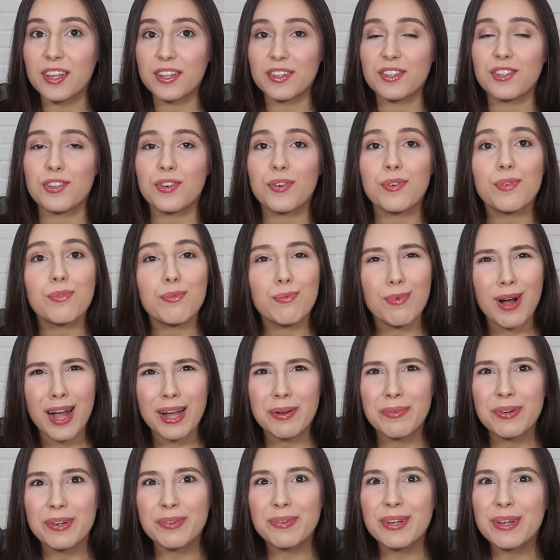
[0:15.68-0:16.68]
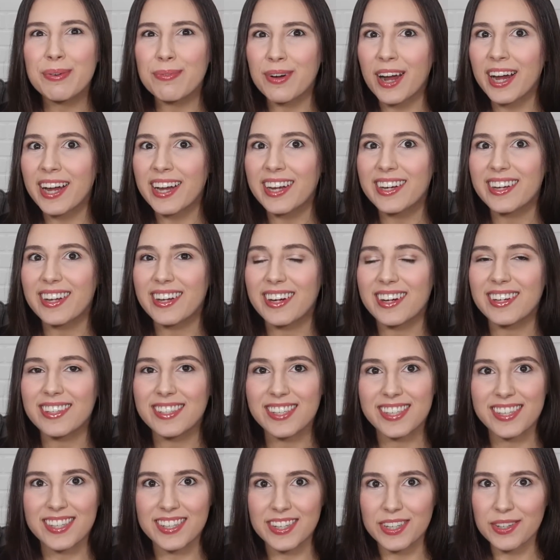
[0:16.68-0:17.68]
So why would we write a
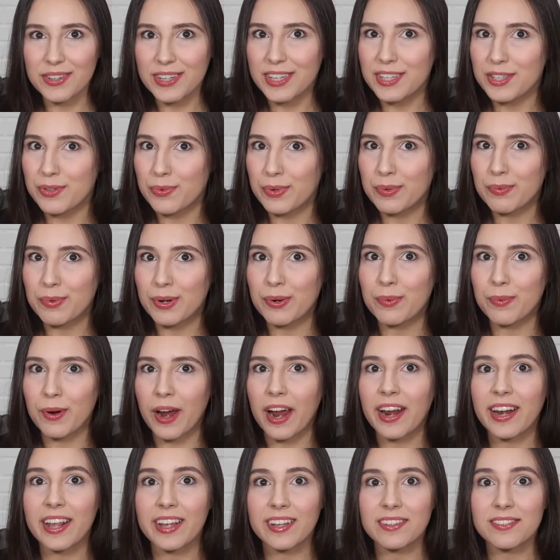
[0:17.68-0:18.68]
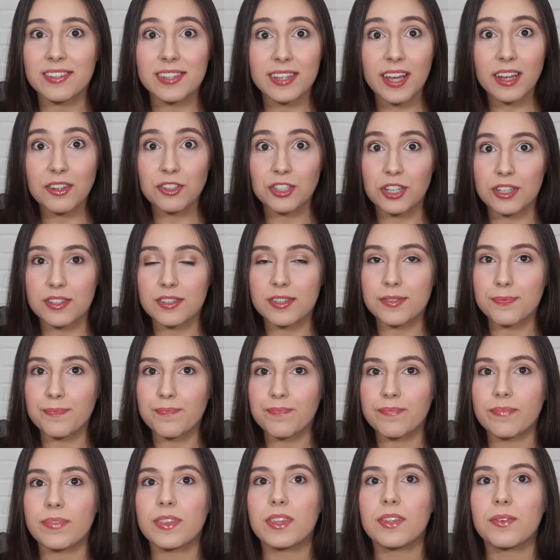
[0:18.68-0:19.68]
series when we're writing sketches?
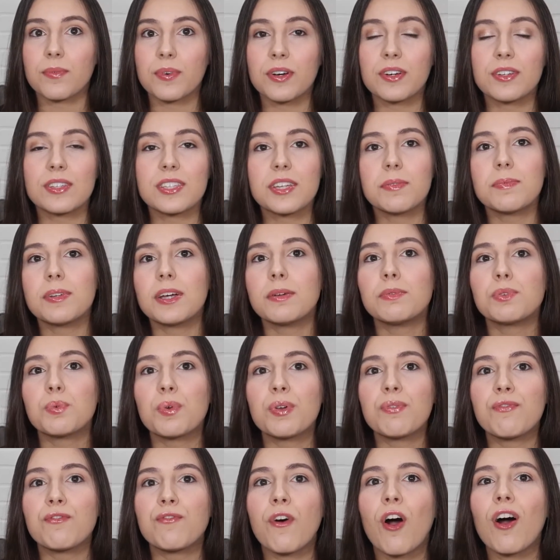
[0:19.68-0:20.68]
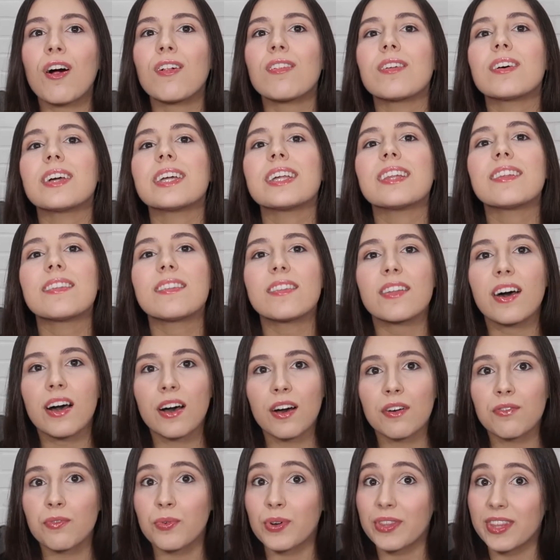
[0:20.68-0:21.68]
Well, sometimes we fall in
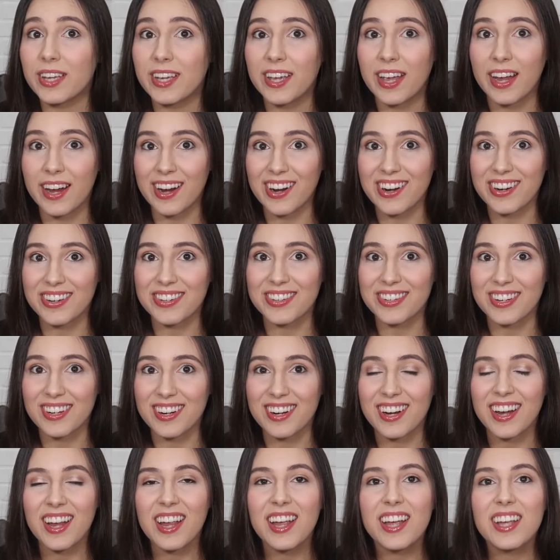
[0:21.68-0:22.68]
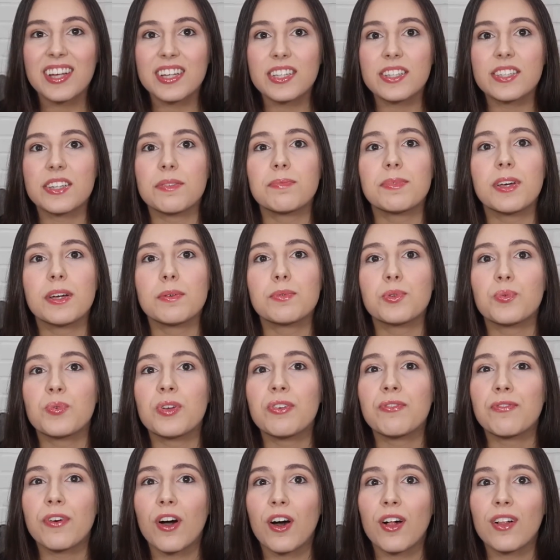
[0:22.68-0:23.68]
love with a character, sometimes
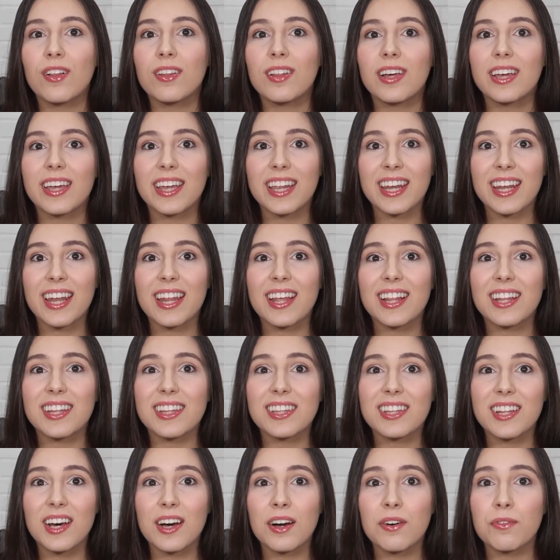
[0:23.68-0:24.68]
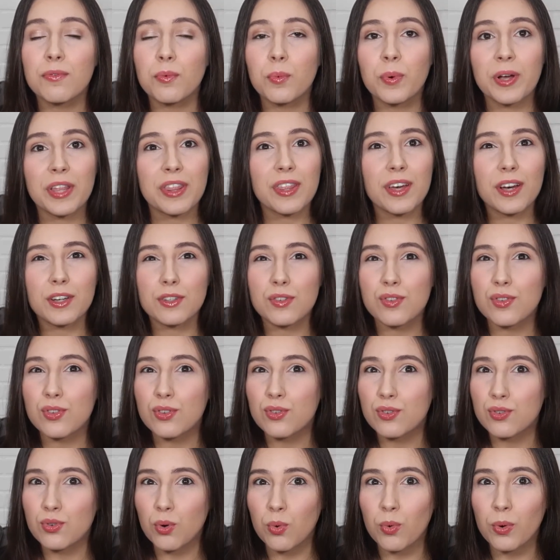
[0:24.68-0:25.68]
we fall in love with a
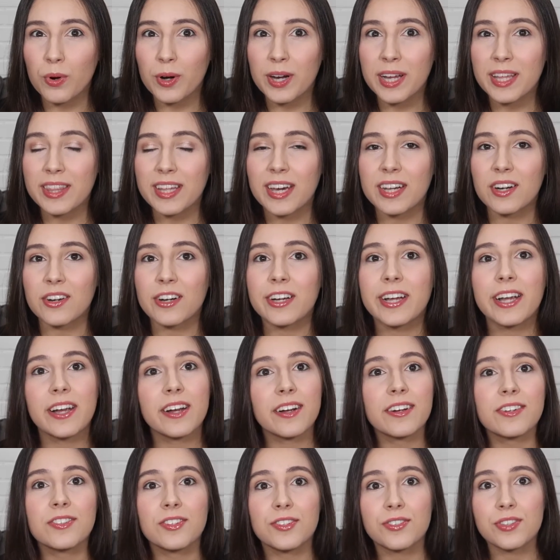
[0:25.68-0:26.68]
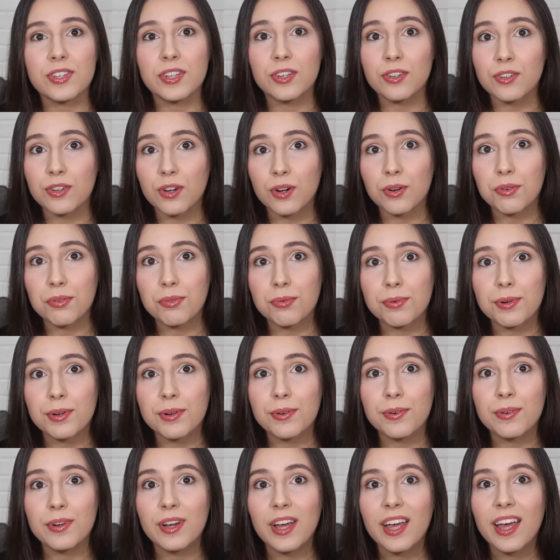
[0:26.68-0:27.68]
story that our characters could go
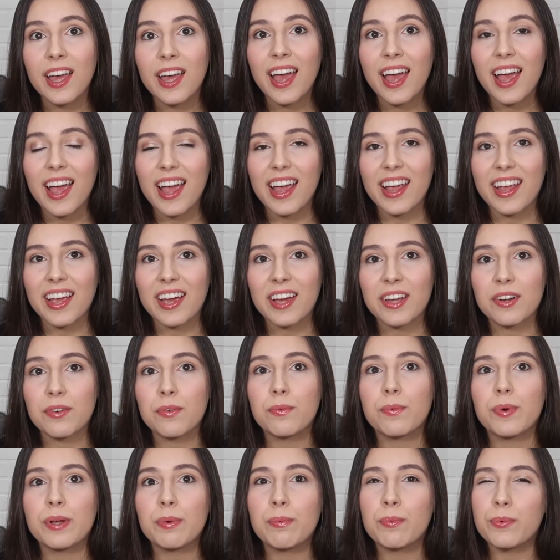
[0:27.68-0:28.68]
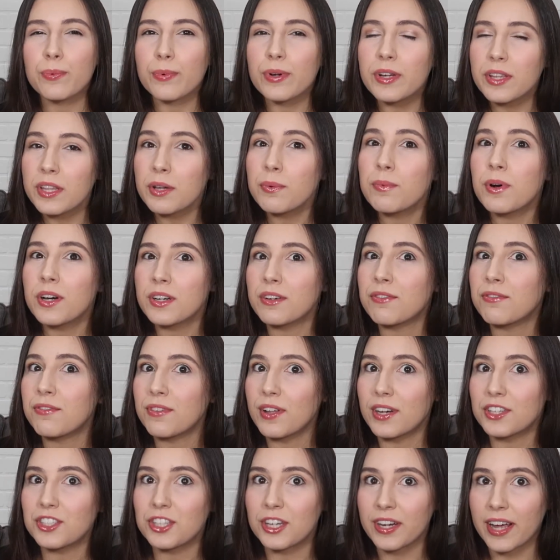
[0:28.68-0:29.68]
through, and we really want to
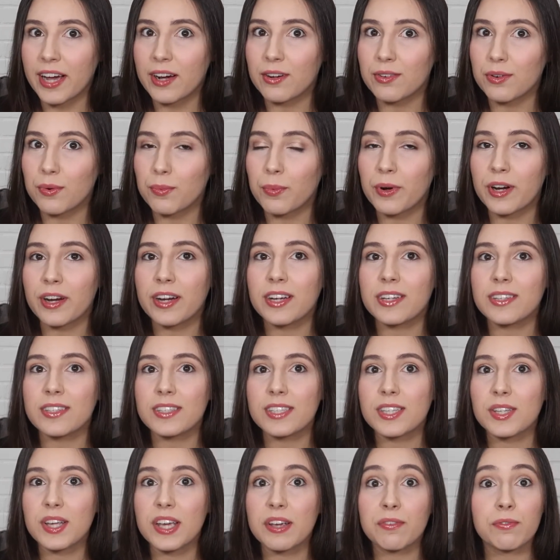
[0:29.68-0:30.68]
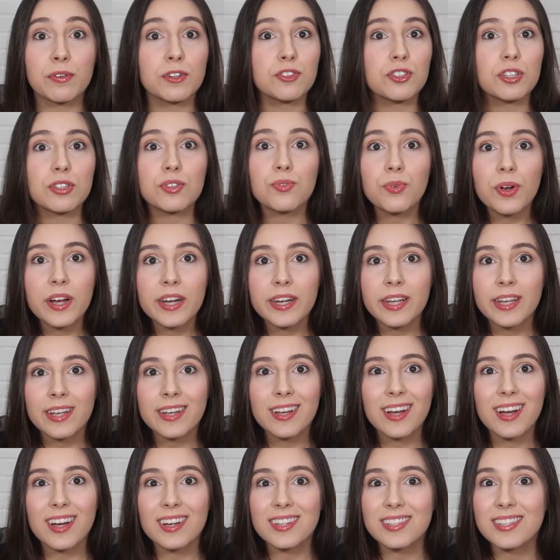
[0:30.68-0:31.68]
flush it out. Whereas if we're just
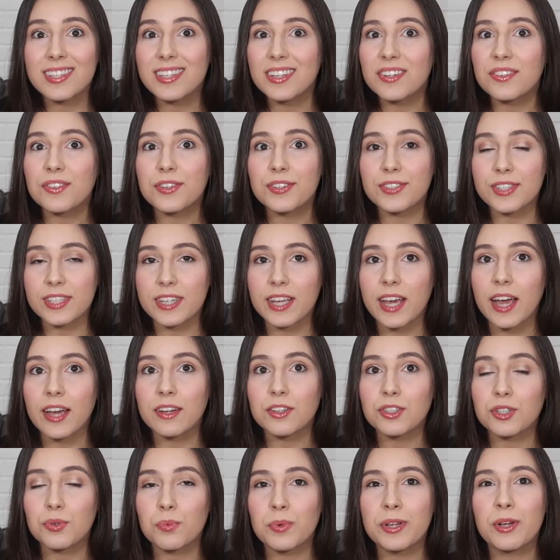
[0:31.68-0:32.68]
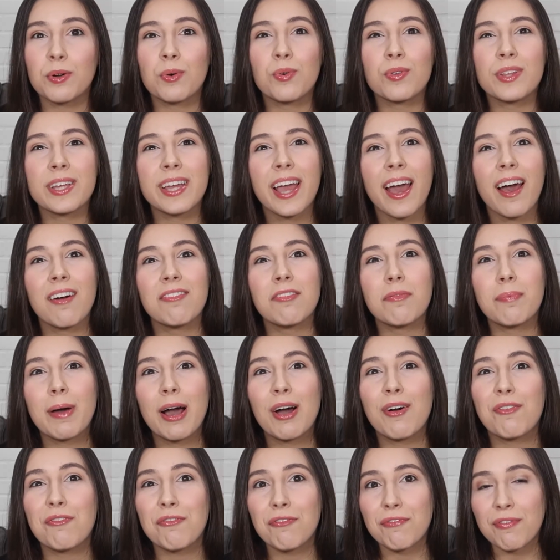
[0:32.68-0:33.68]
writing a single sketch, we only have
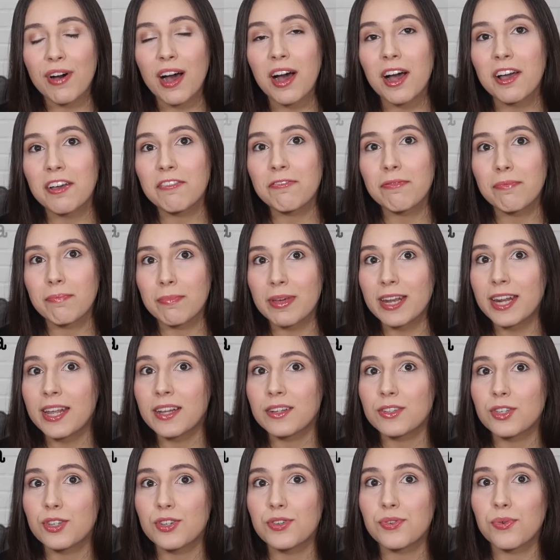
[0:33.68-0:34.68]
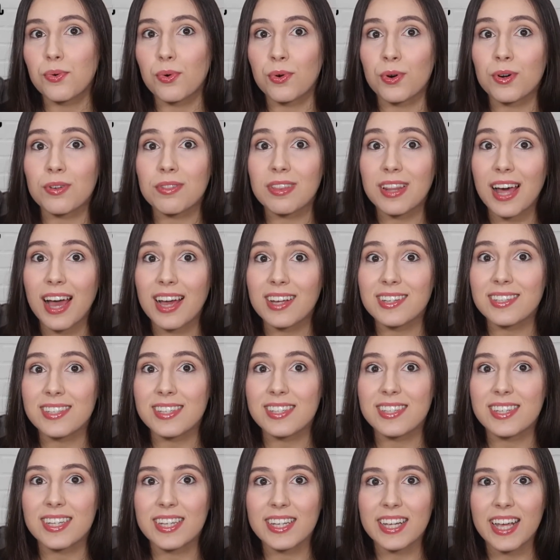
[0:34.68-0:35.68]
about 5 minutes or
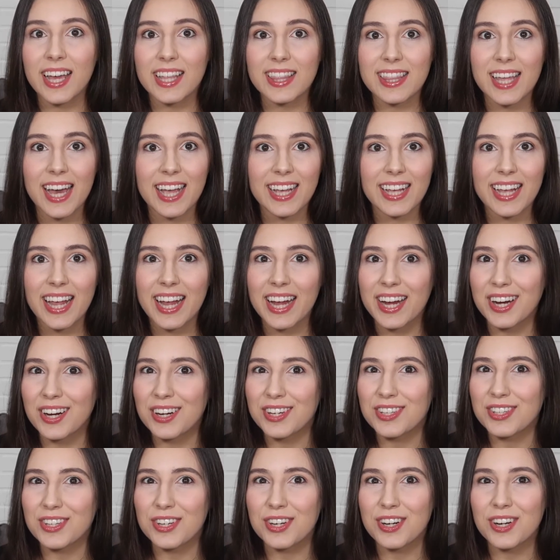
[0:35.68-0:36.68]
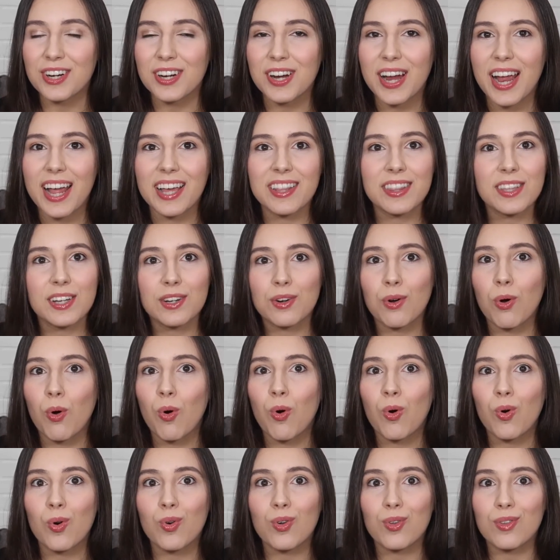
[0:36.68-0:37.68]
less to get that character and their
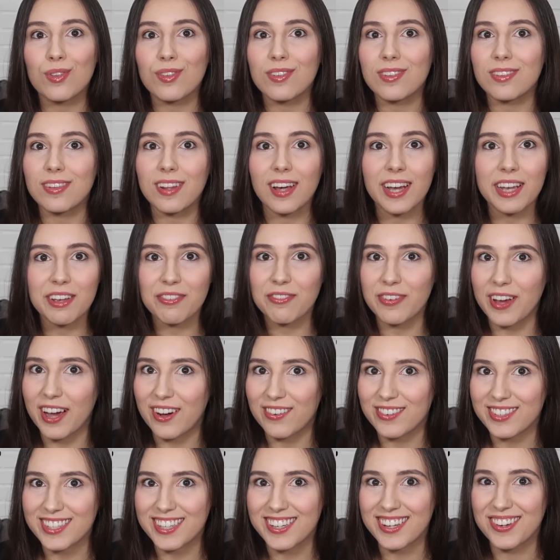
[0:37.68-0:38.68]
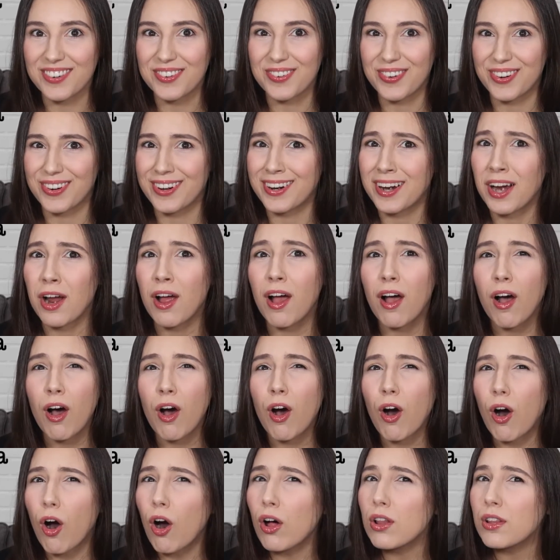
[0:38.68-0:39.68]
whole life out, or
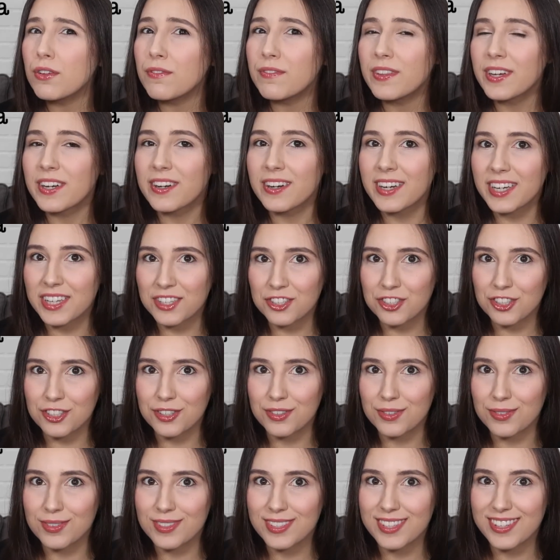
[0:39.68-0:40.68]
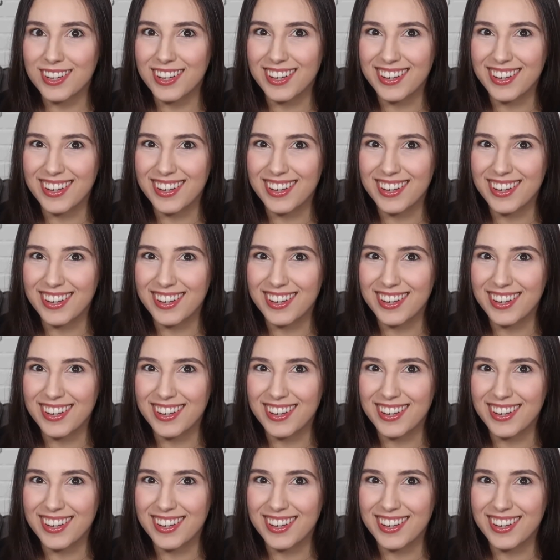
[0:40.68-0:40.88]
all of their issues.